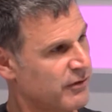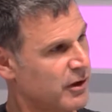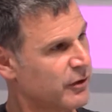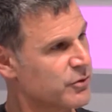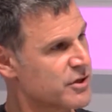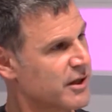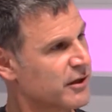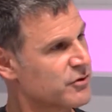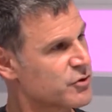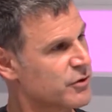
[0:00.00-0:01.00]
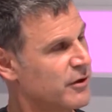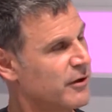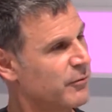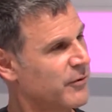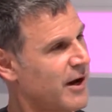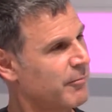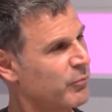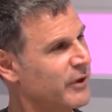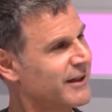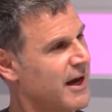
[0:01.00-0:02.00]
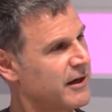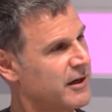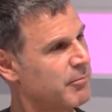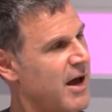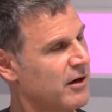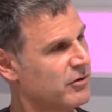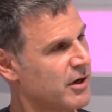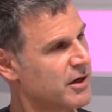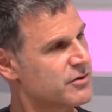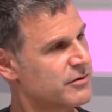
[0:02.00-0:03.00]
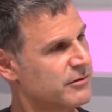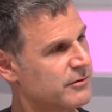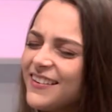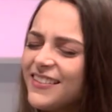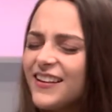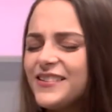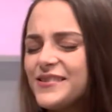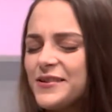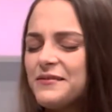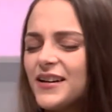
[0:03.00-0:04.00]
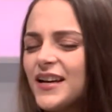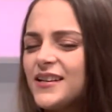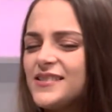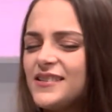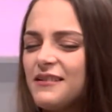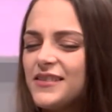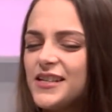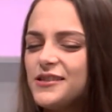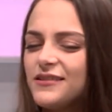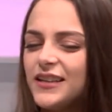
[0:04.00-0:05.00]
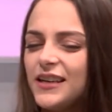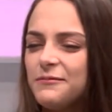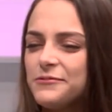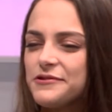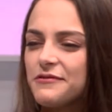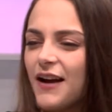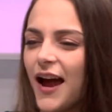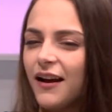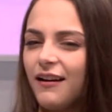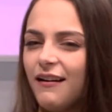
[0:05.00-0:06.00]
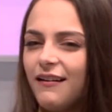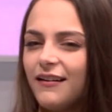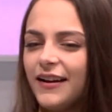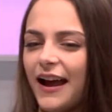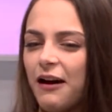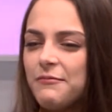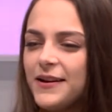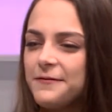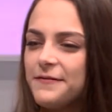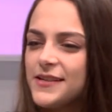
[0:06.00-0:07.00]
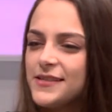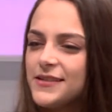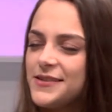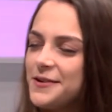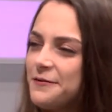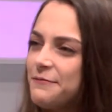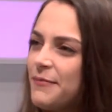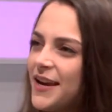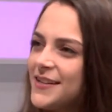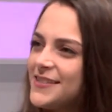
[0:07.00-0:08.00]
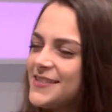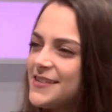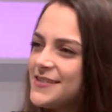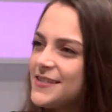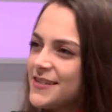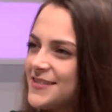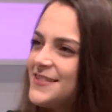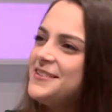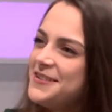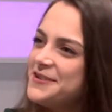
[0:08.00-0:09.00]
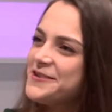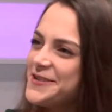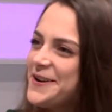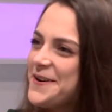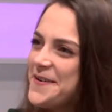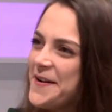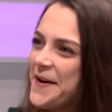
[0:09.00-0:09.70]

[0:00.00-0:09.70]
all those things really had an impact on us. That's so nice. Now, did you keep track on how many visits you've made since 16 years ago?